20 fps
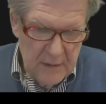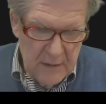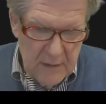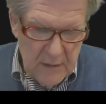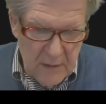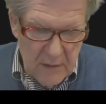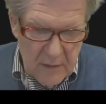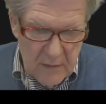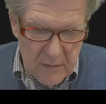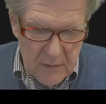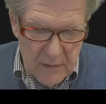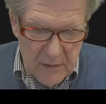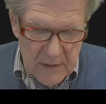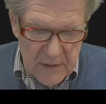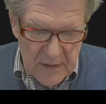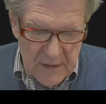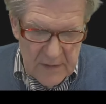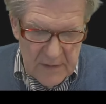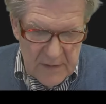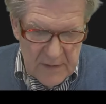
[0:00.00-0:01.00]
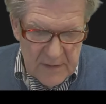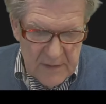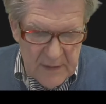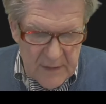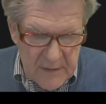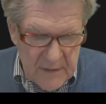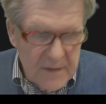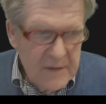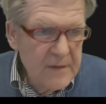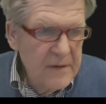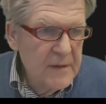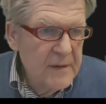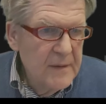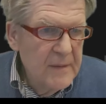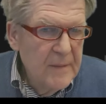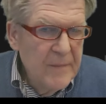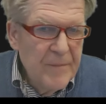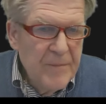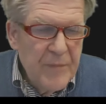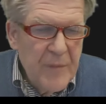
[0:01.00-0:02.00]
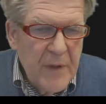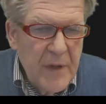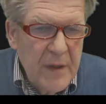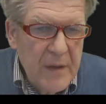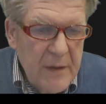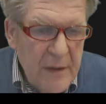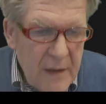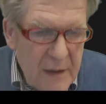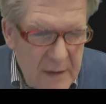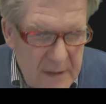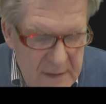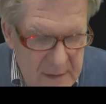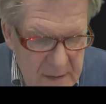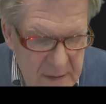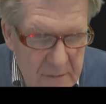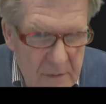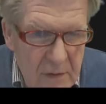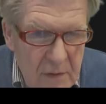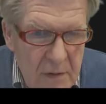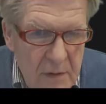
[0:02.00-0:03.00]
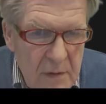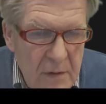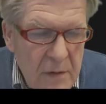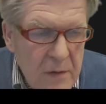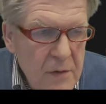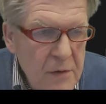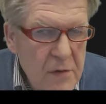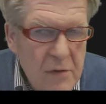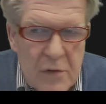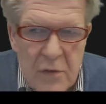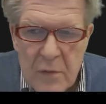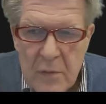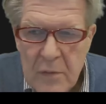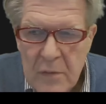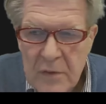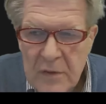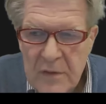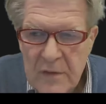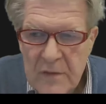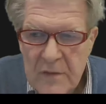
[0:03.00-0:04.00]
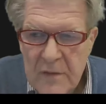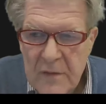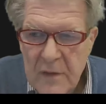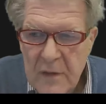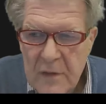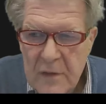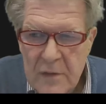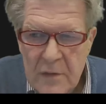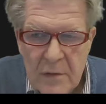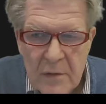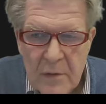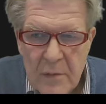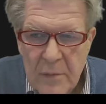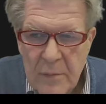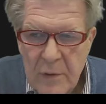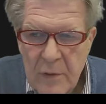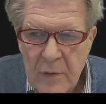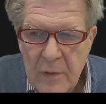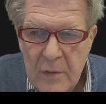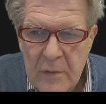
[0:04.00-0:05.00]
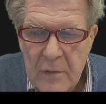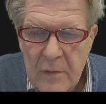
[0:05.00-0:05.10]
our instance and let's have a short discussion about